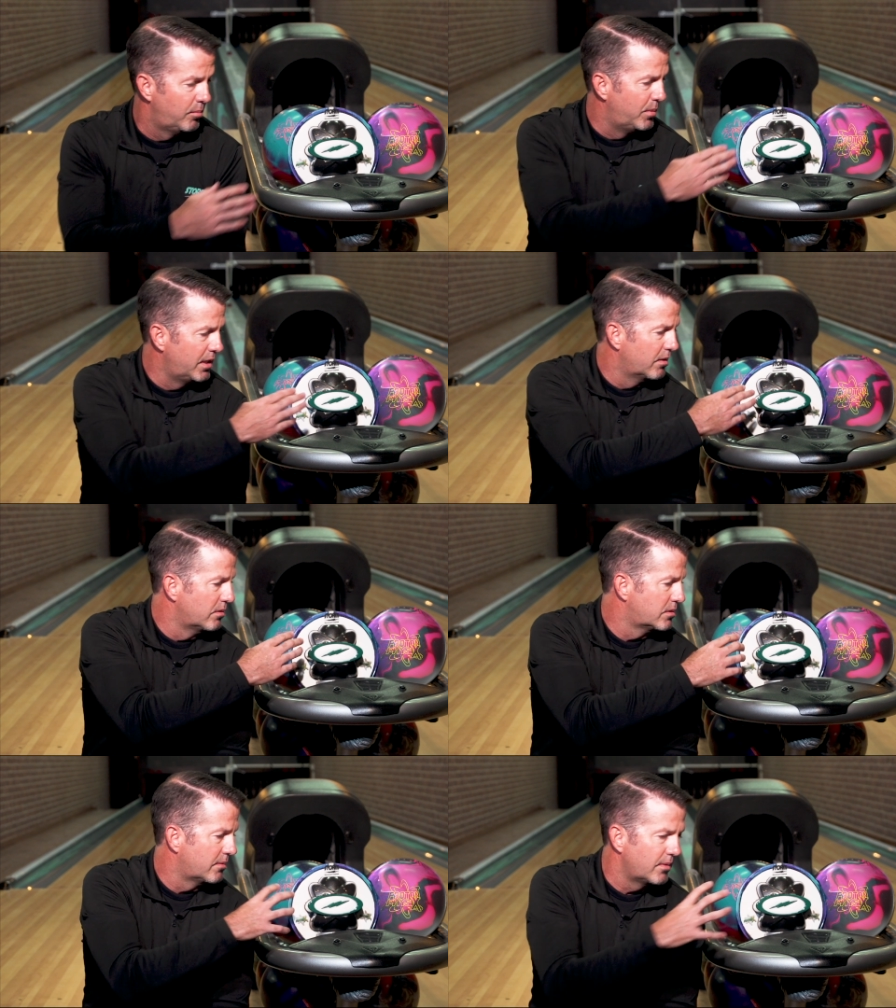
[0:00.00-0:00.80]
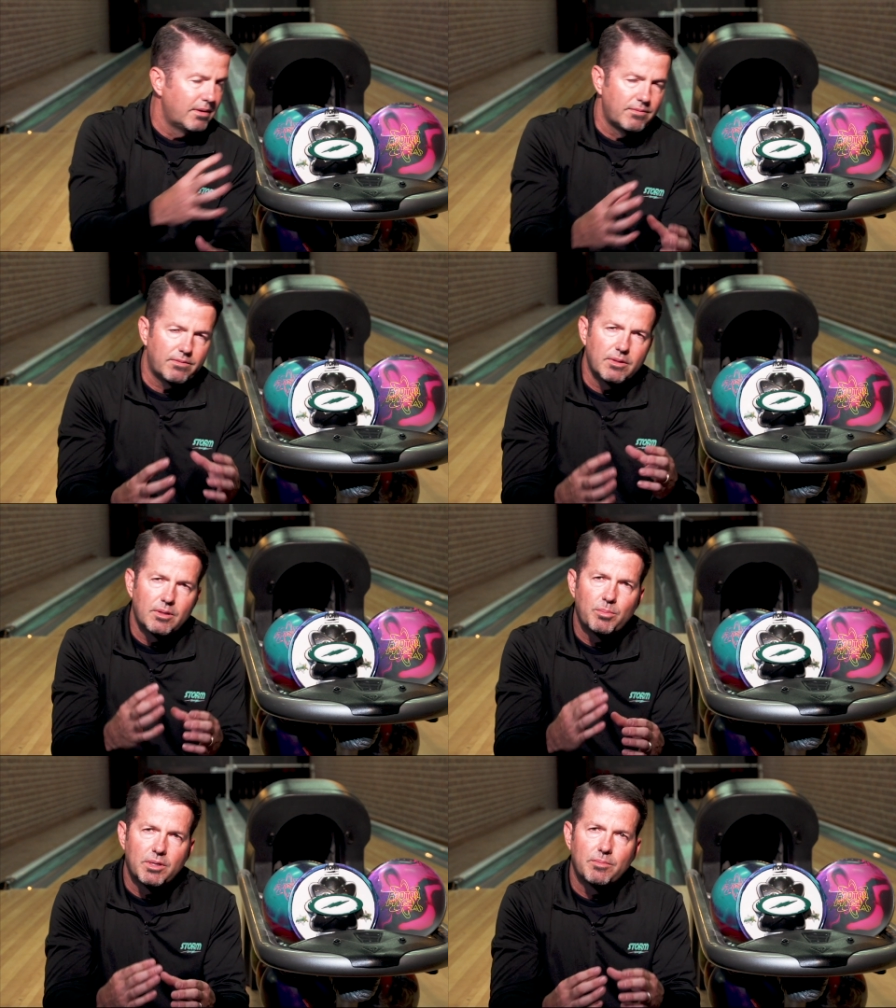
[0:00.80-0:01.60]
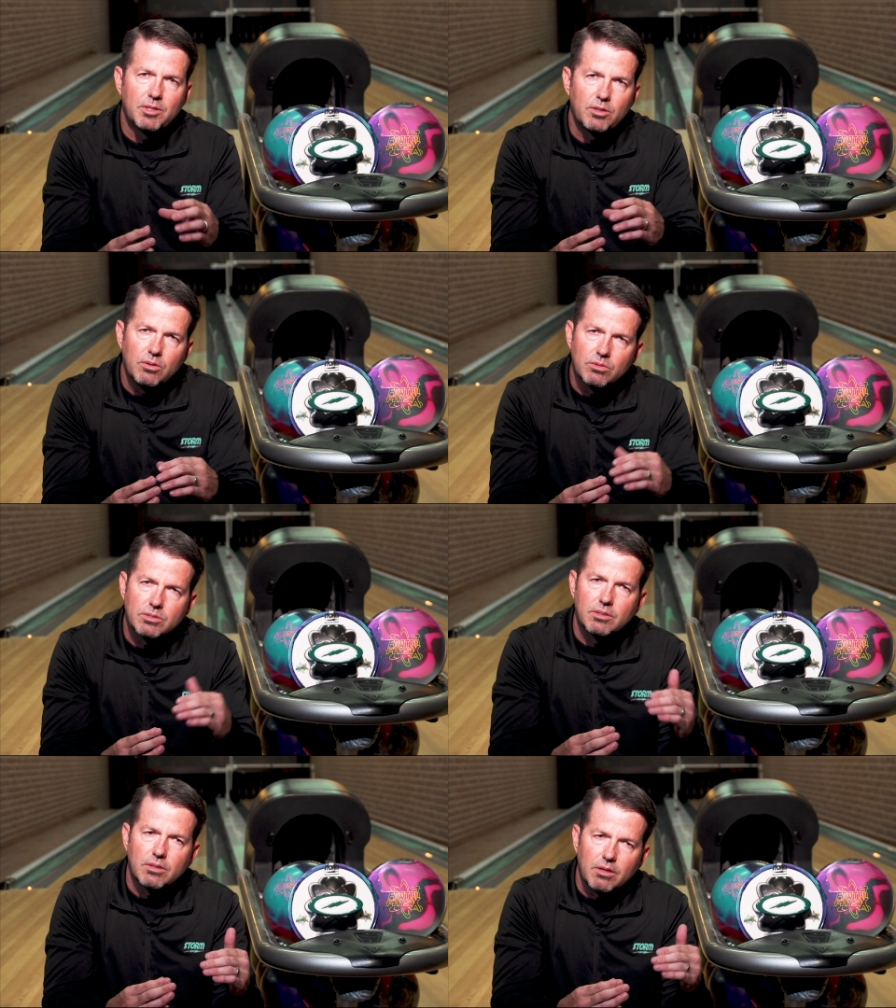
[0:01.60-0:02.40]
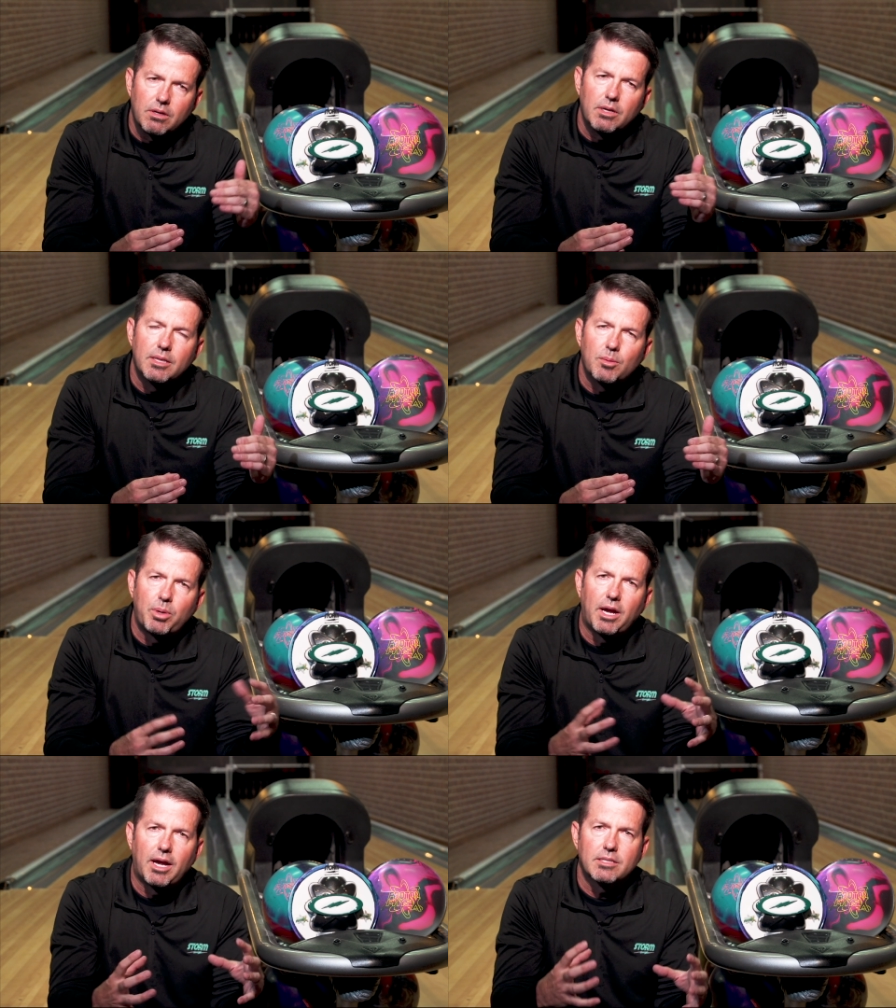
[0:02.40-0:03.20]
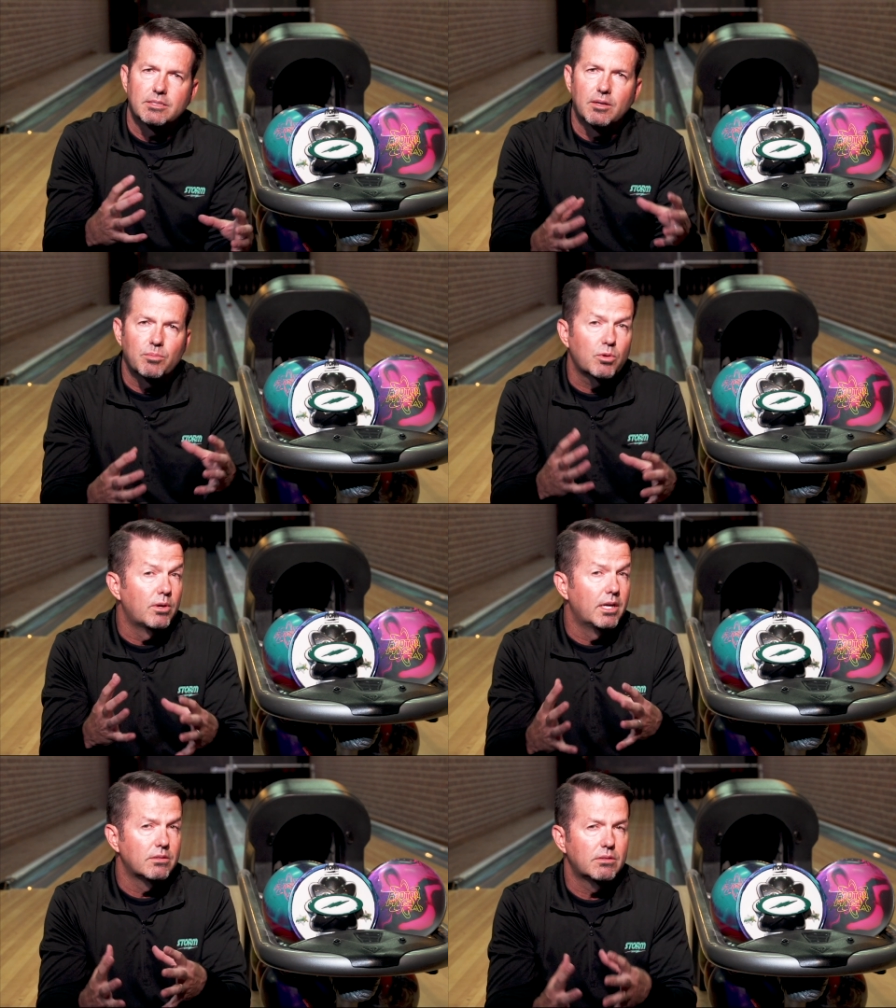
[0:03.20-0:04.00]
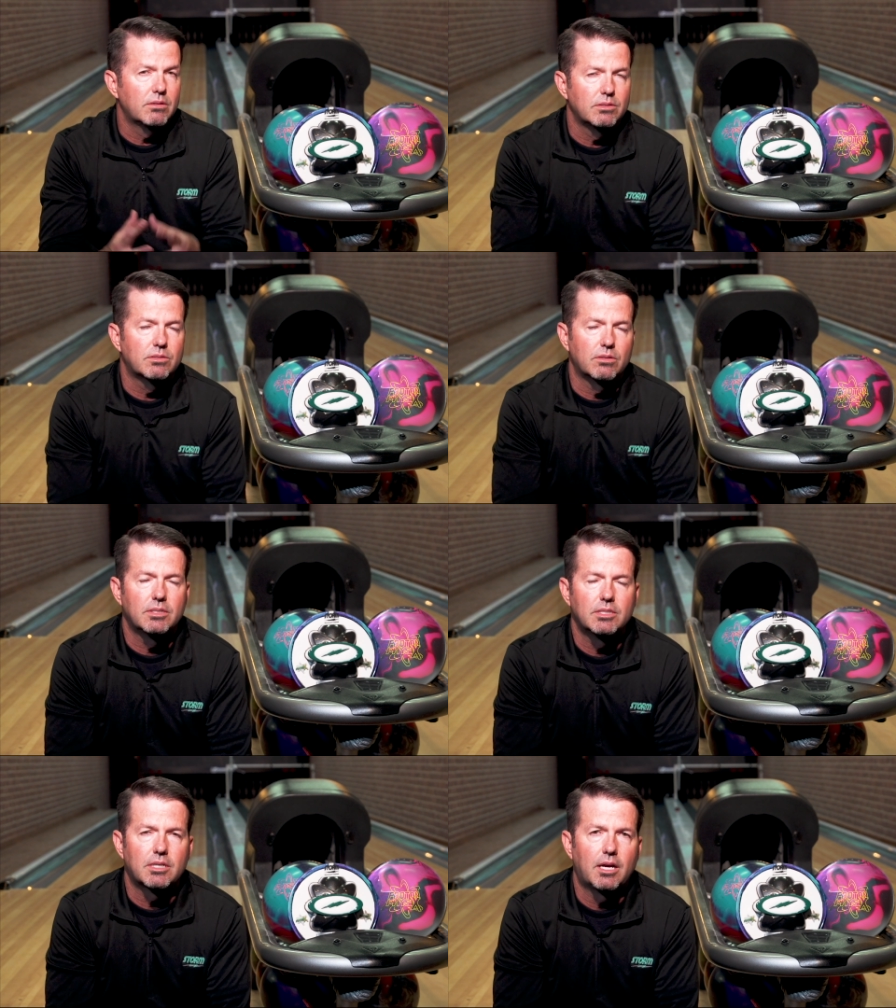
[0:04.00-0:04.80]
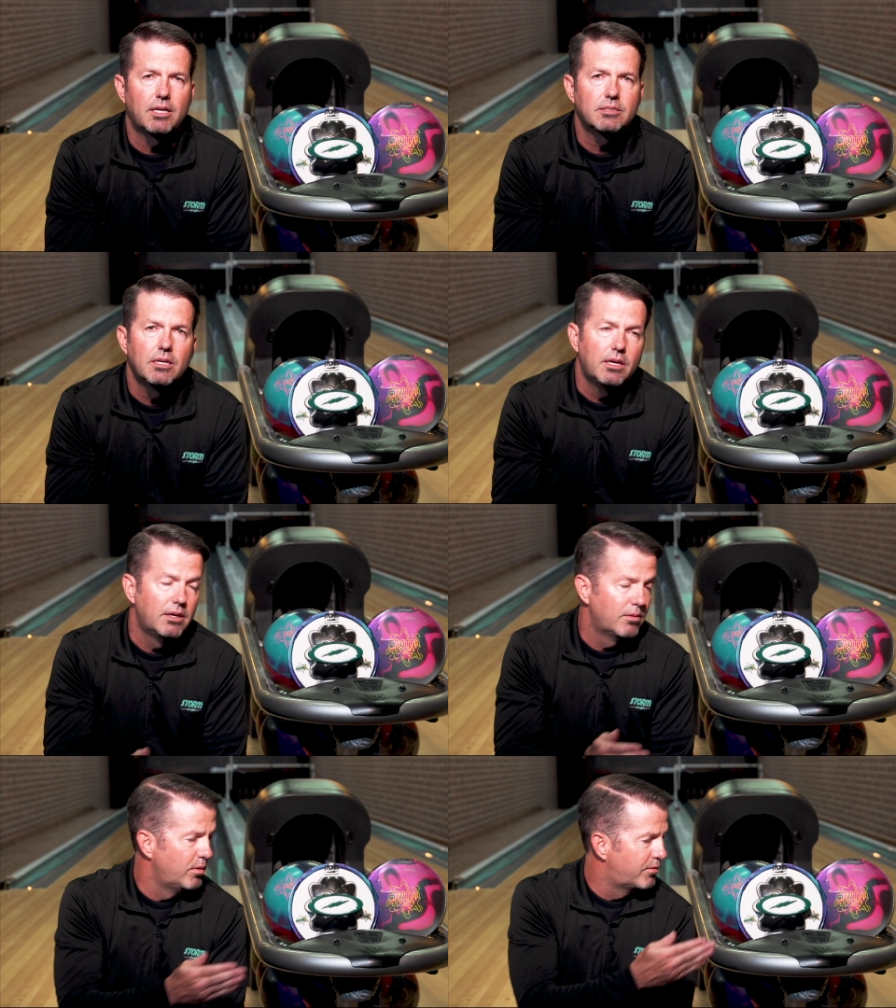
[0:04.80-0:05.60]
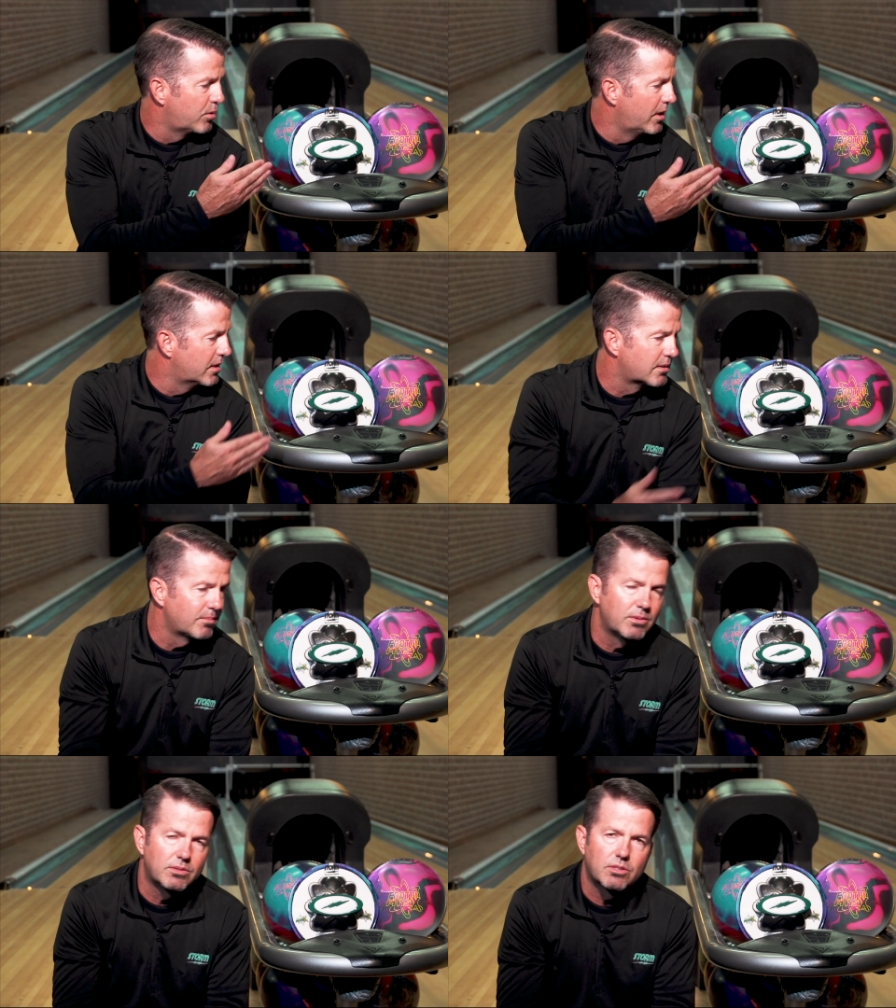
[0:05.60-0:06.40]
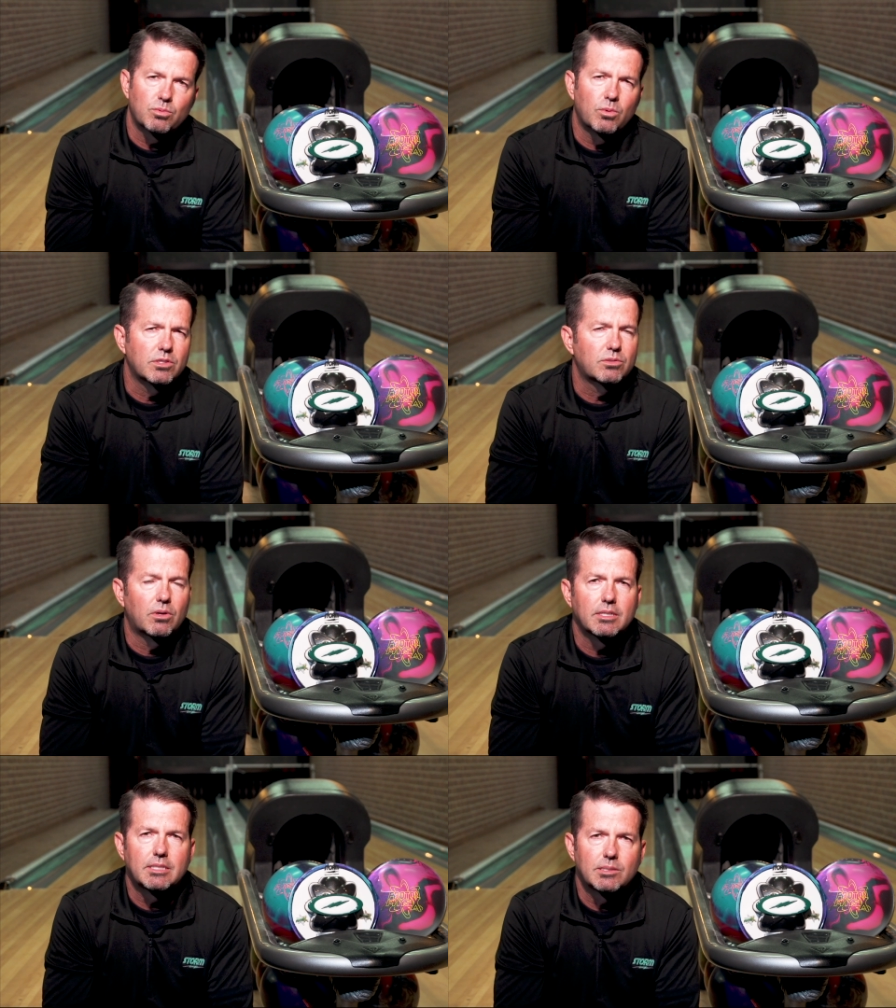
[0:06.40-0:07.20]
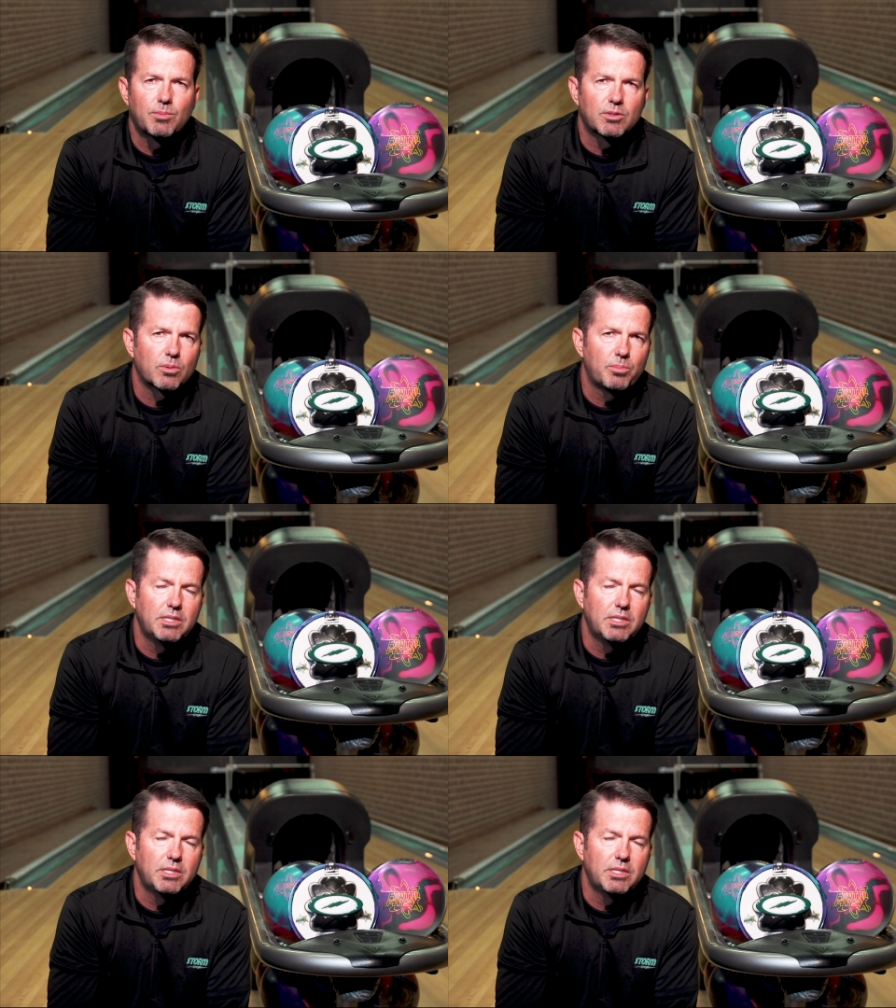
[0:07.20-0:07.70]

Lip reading: many of those that have a little bit have been used in the past to help create certain designs, we've created something that's one of the strongest asymmetrical